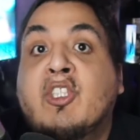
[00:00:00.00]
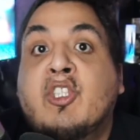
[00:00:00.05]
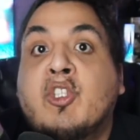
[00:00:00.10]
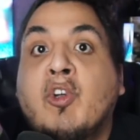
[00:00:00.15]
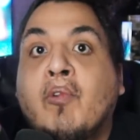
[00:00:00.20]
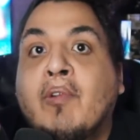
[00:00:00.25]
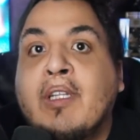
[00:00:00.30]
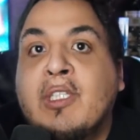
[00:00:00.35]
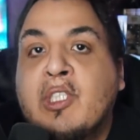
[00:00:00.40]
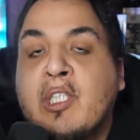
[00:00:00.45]

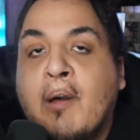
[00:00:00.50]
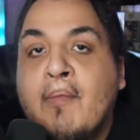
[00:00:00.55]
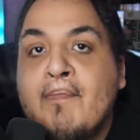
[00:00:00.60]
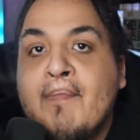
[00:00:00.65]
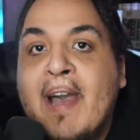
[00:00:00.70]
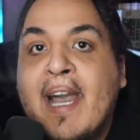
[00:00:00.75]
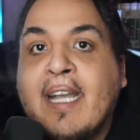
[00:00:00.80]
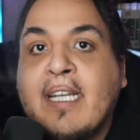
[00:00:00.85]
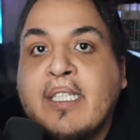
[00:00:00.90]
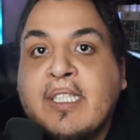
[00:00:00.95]
Shonen Jump
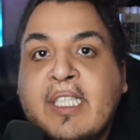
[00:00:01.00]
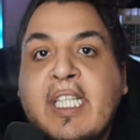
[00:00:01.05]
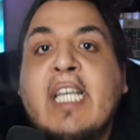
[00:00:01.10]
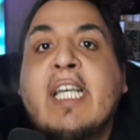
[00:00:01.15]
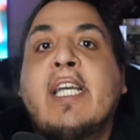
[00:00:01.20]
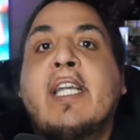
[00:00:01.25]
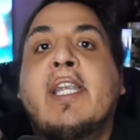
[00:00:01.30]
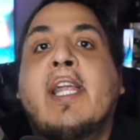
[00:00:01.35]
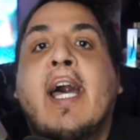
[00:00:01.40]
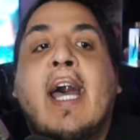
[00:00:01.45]

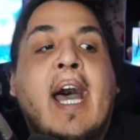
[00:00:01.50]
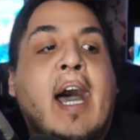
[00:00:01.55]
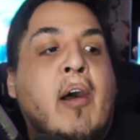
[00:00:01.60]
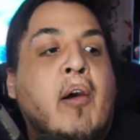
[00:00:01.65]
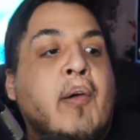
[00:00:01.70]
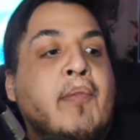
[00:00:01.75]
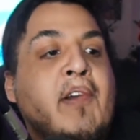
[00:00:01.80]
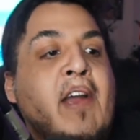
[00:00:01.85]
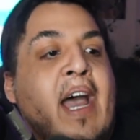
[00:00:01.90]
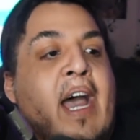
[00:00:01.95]
Magazine.
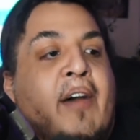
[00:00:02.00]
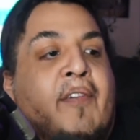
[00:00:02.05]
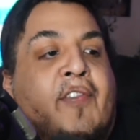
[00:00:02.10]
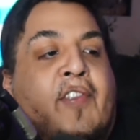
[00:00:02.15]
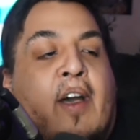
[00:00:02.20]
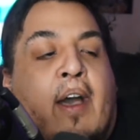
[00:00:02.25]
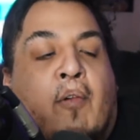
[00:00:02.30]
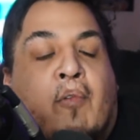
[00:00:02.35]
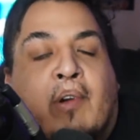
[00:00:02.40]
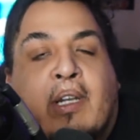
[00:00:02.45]
However,
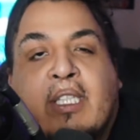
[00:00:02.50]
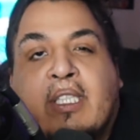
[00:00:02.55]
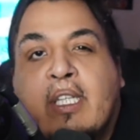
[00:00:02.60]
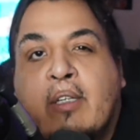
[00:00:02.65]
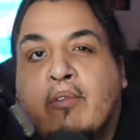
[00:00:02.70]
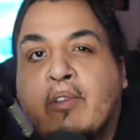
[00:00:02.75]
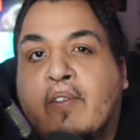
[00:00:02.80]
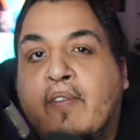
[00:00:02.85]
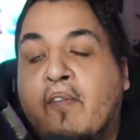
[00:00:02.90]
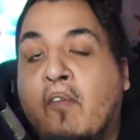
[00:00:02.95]
after, I want to say
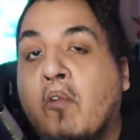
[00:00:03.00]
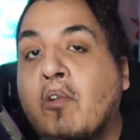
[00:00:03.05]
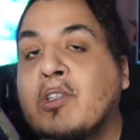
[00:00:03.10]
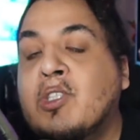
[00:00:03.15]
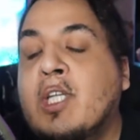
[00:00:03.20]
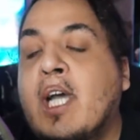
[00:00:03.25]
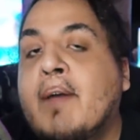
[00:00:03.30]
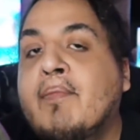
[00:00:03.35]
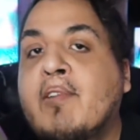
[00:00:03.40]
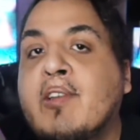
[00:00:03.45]
it was 4
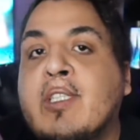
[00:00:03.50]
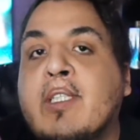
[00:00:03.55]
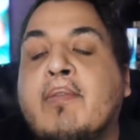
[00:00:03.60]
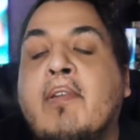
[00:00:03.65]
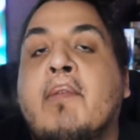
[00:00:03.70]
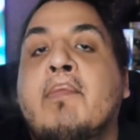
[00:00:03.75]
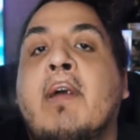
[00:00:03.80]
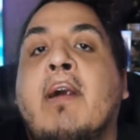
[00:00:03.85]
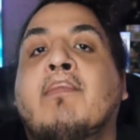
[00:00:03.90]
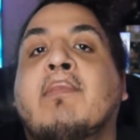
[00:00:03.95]
chapters, if
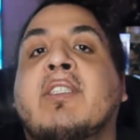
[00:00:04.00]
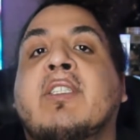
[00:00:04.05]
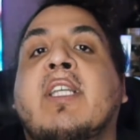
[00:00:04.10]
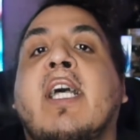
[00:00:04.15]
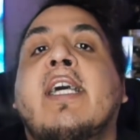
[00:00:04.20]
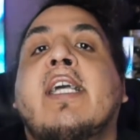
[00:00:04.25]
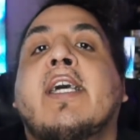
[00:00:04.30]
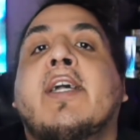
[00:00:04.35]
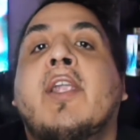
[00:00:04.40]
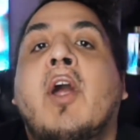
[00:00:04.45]
I'm not
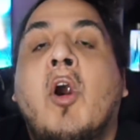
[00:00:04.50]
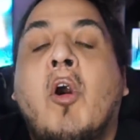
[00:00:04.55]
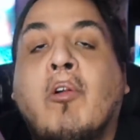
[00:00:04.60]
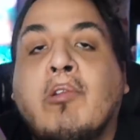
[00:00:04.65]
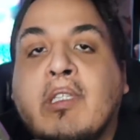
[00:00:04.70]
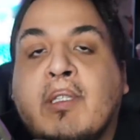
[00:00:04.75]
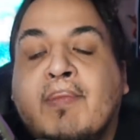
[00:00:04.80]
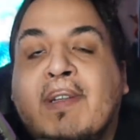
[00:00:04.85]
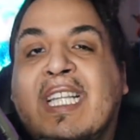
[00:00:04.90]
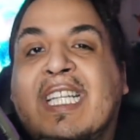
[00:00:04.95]
mistaken,
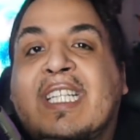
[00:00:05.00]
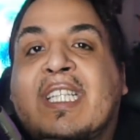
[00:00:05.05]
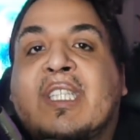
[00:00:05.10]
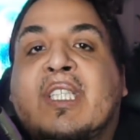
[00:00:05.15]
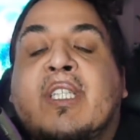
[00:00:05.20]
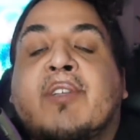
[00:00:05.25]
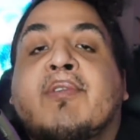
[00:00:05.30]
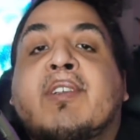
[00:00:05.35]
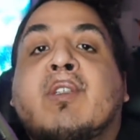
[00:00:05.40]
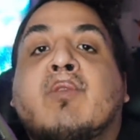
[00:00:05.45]
ultimately the
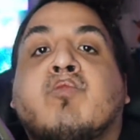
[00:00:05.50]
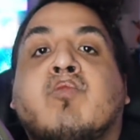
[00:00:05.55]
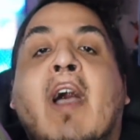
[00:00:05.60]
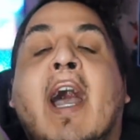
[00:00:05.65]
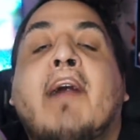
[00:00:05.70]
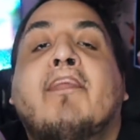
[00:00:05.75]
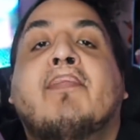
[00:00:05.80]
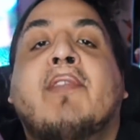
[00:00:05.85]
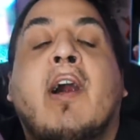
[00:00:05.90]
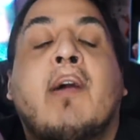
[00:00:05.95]
series wrapped